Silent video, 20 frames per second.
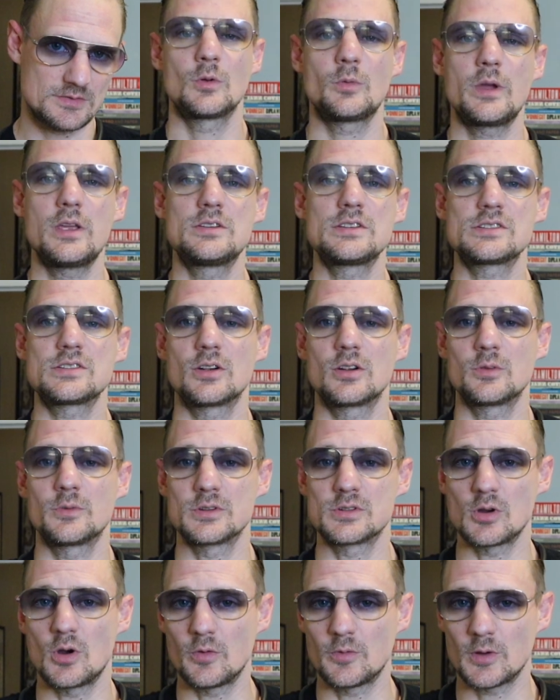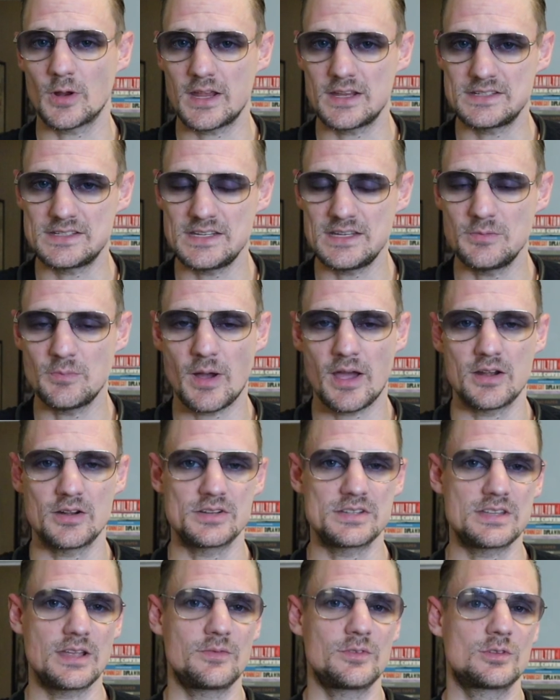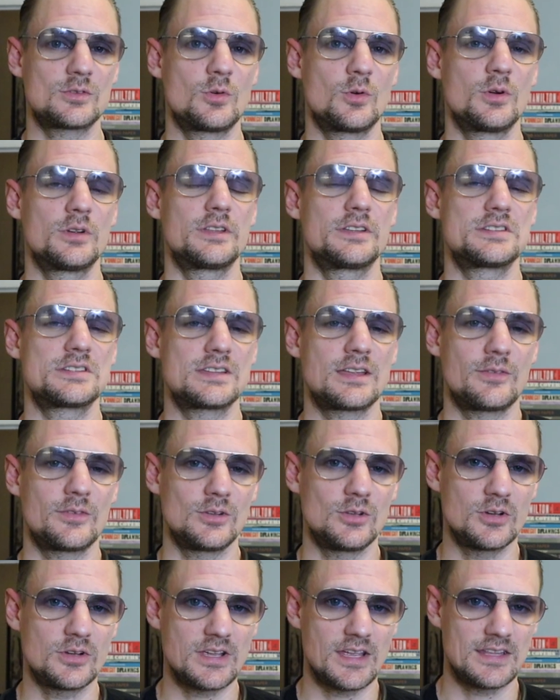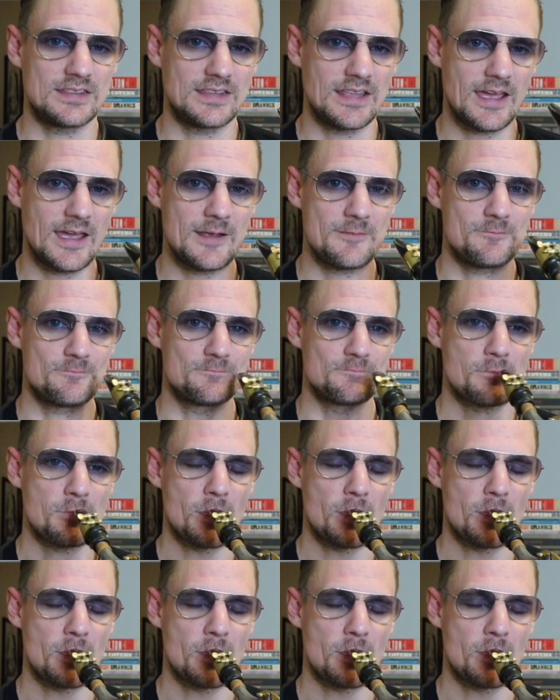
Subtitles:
The way you just heard it was over a D minor 7th chord. Let's just have a look at that.